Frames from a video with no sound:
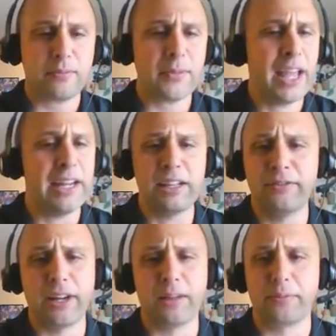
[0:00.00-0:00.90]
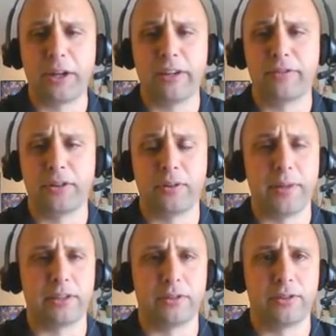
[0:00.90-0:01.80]
and they develop reading
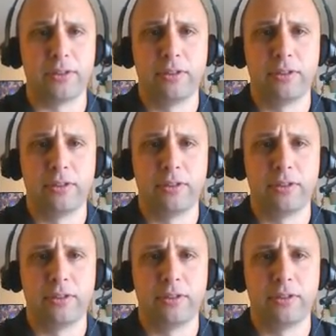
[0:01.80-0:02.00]
fundamentals.